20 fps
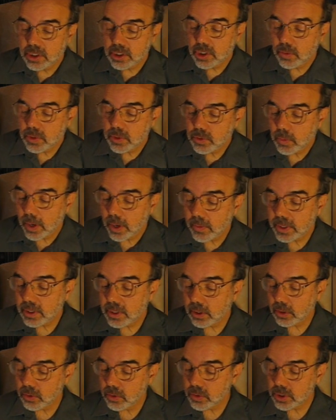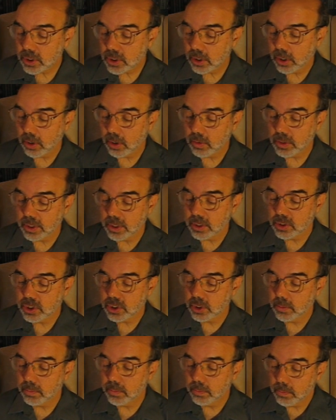She was wearing the loose clothing
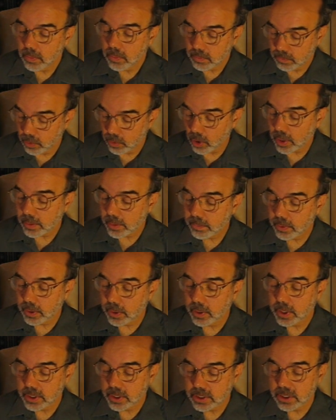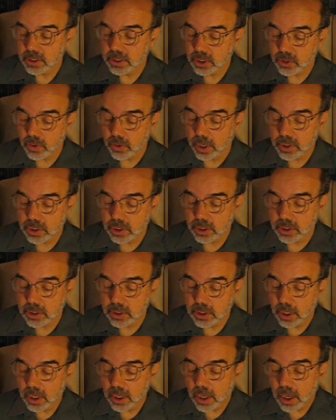she brought per his
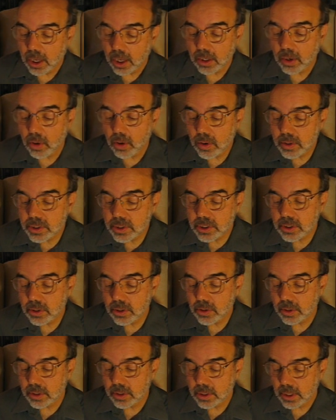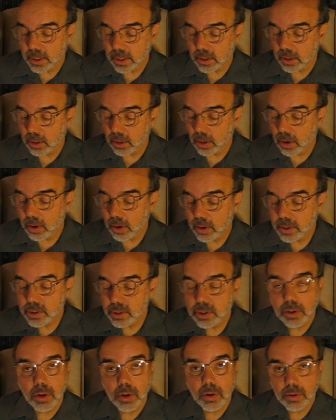instructions, a long skirt and a
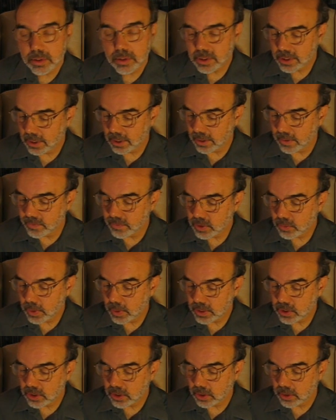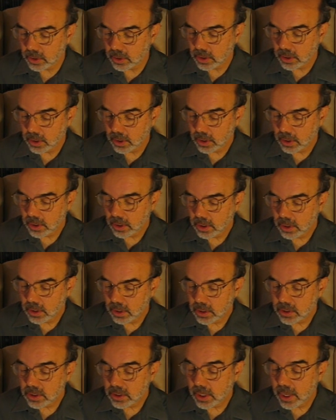large, long-sleeved sweatshirt.
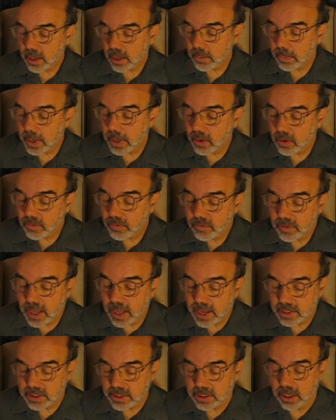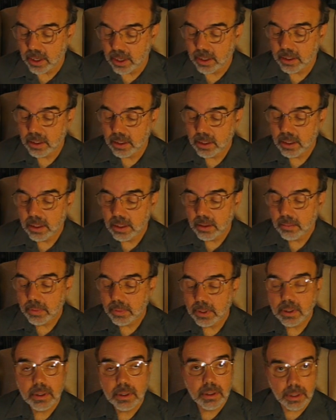She had a pair of flats on,
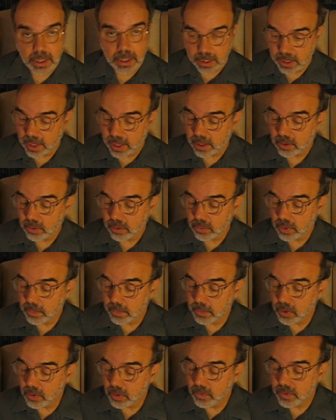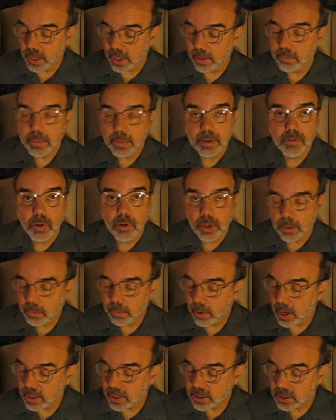but Glenn had her remove them before the
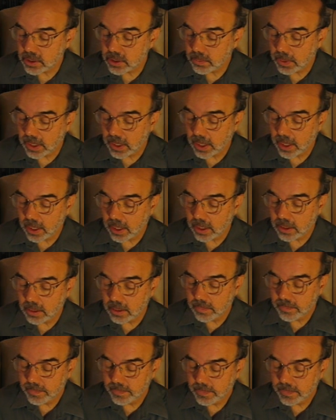process began.